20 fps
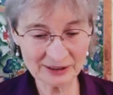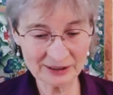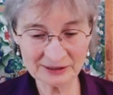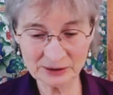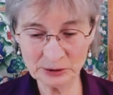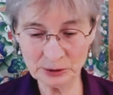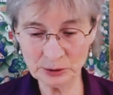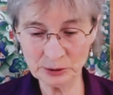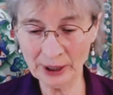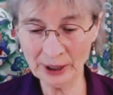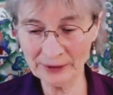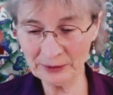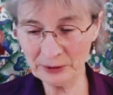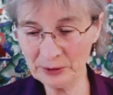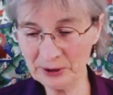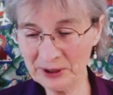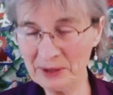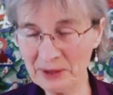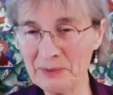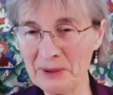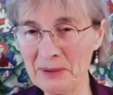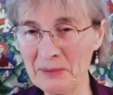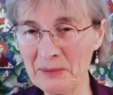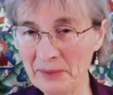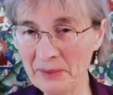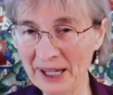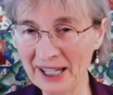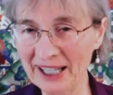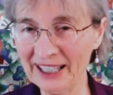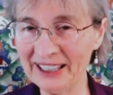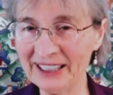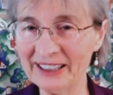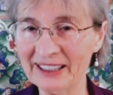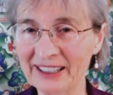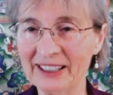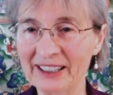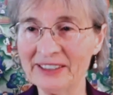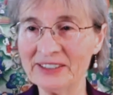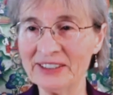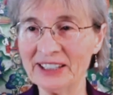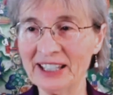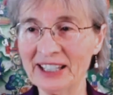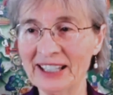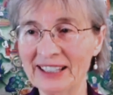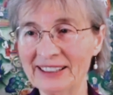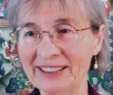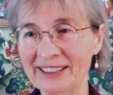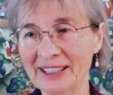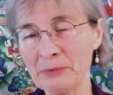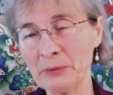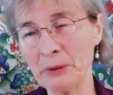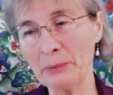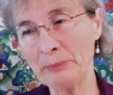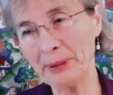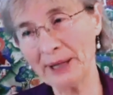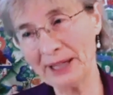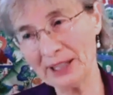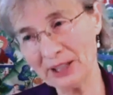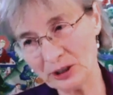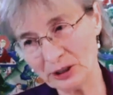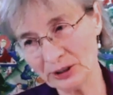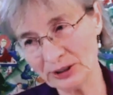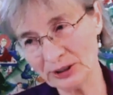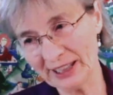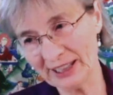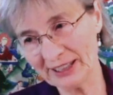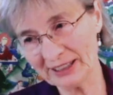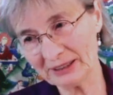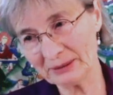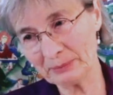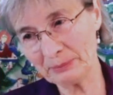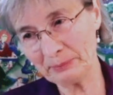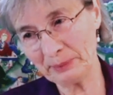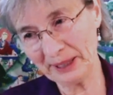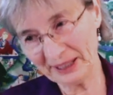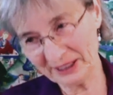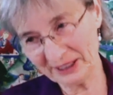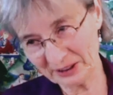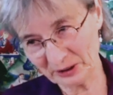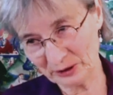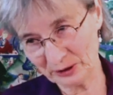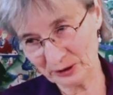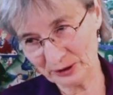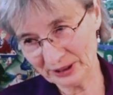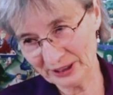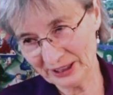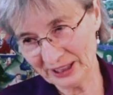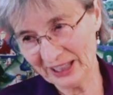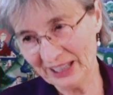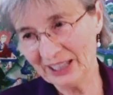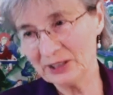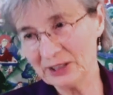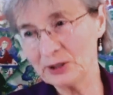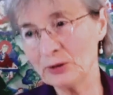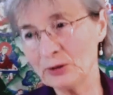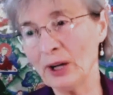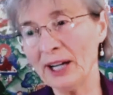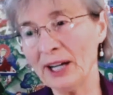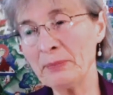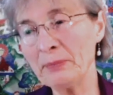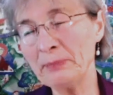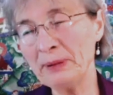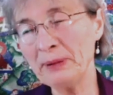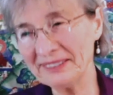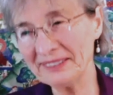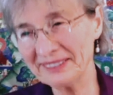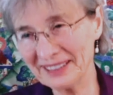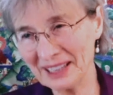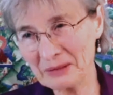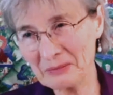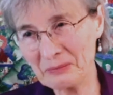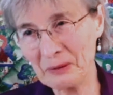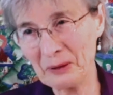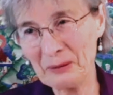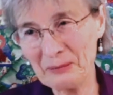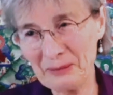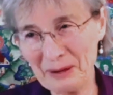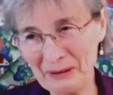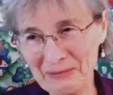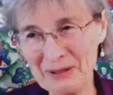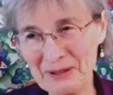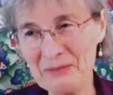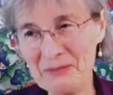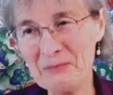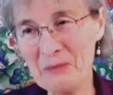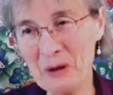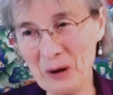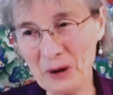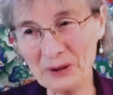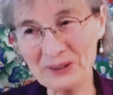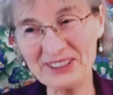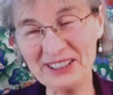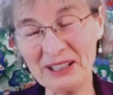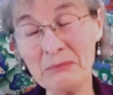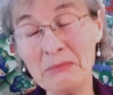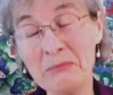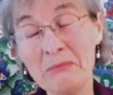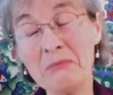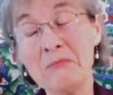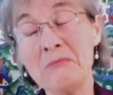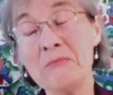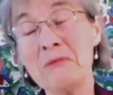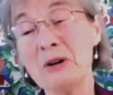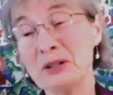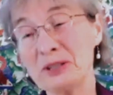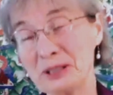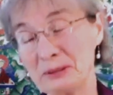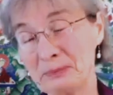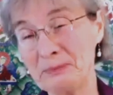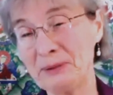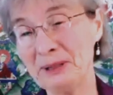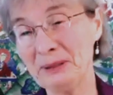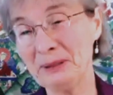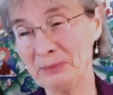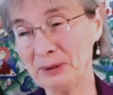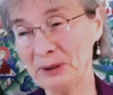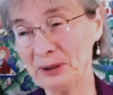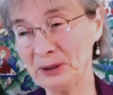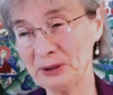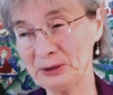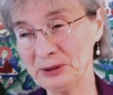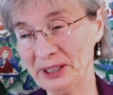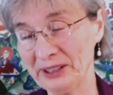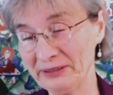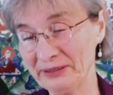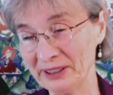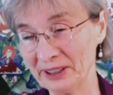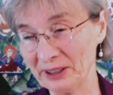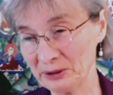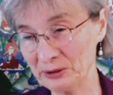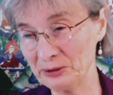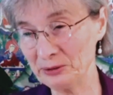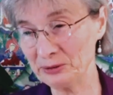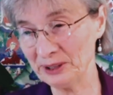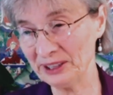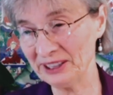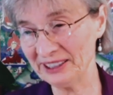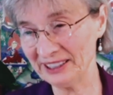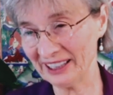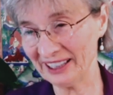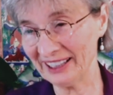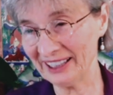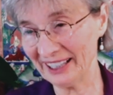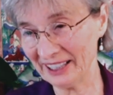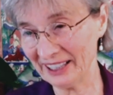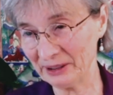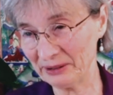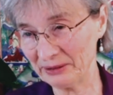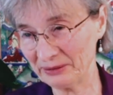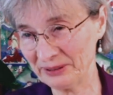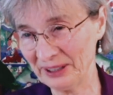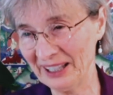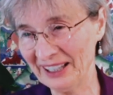you have to keep in mind that I'm a passionate painter. So I painted probably more than most people could ever do in their life.